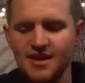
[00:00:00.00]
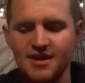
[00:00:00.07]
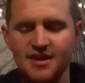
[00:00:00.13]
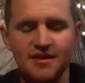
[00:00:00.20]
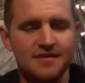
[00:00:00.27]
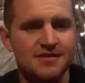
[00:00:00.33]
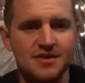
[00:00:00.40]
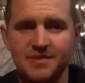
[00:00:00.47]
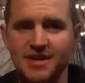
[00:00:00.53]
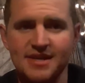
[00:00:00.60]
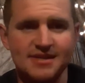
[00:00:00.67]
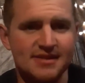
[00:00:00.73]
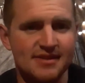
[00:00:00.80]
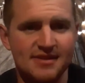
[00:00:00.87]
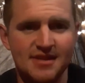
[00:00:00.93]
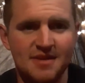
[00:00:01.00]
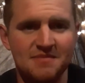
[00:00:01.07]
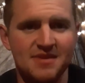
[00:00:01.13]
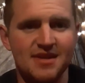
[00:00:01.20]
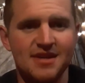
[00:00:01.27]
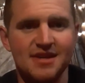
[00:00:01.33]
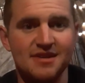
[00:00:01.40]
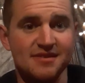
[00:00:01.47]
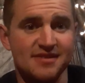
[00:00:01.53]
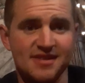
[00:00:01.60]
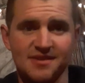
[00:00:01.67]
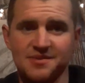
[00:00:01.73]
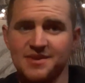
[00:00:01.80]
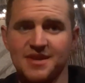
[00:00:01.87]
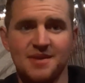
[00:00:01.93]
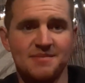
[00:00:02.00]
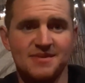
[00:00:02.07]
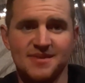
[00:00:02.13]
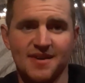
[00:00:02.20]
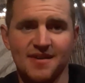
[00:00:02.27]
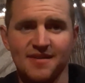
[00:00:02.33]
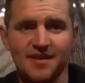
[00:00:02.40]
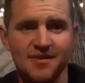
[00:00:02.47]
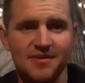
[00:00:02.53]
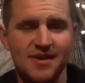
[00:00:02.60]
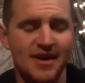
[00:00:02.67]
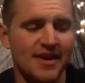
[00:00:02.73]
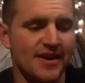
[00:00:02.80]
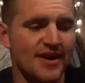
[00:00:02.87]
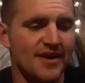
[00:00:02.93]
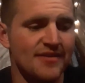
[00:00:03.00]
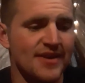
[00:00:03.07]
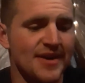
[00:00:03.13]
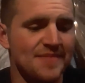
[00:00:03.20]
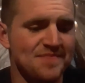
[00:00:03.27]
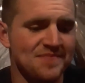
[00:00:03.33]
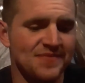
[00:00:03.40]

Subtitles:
If someone has the same thing and sit with them, it's kind of like we're hanging out, right?